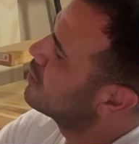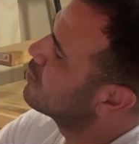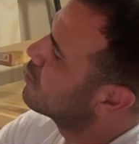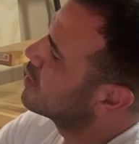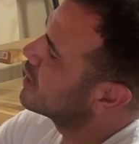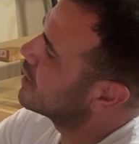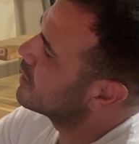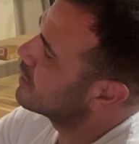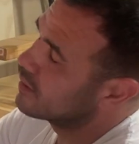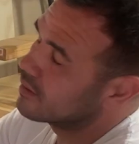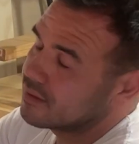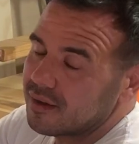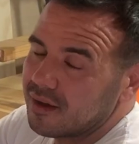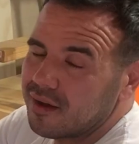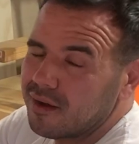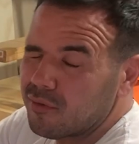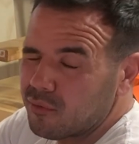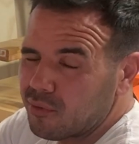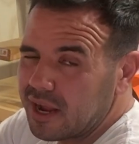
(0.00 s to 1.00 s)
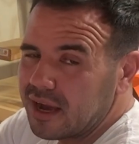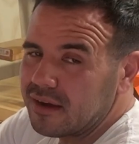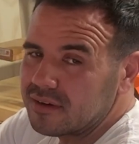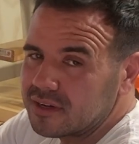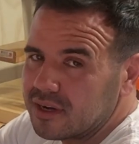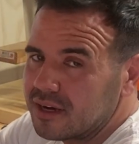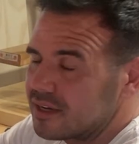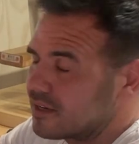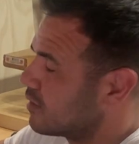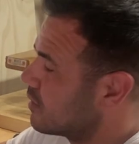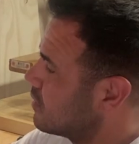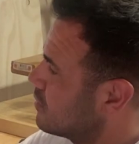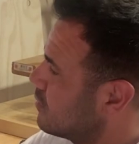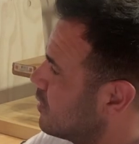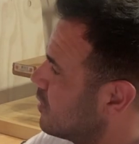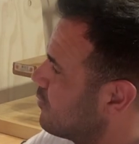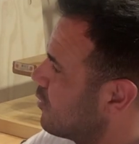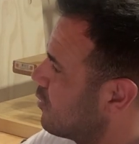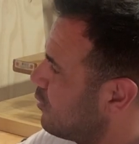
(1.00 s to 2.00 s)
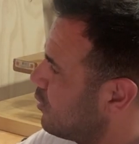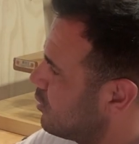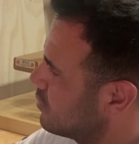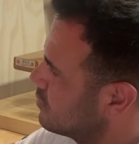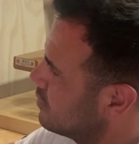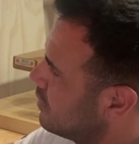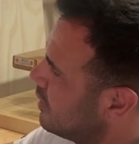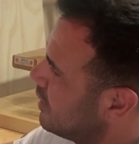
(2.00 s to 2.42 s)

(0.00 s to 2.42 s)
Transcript: read around 124 volts.